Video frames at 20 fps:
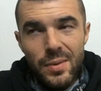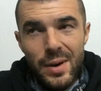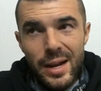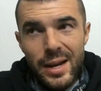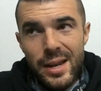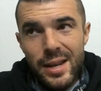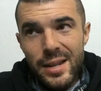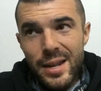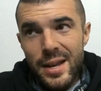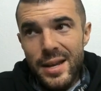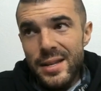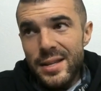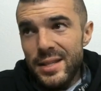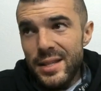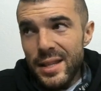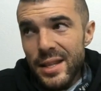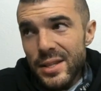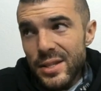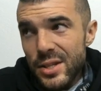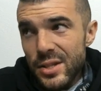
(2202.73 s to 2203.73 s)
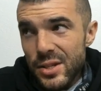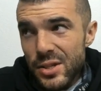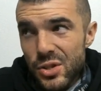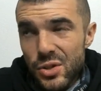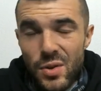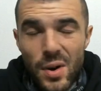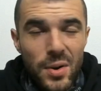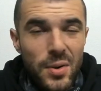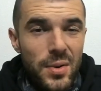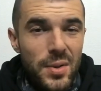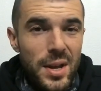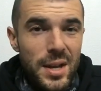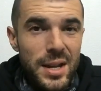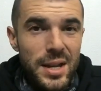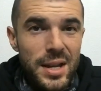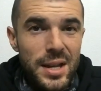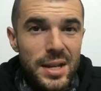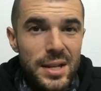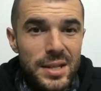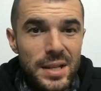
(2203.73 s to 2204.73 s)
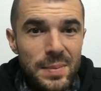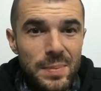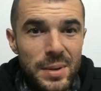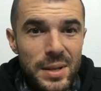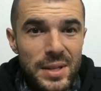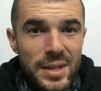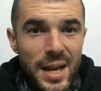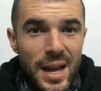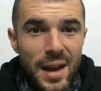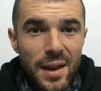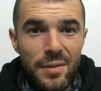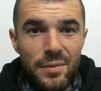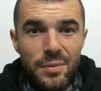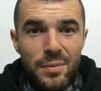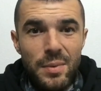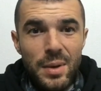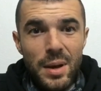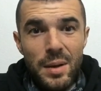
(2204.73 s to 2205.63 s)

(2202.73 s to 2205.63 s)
recognize that this is a struggle that ENTPs have.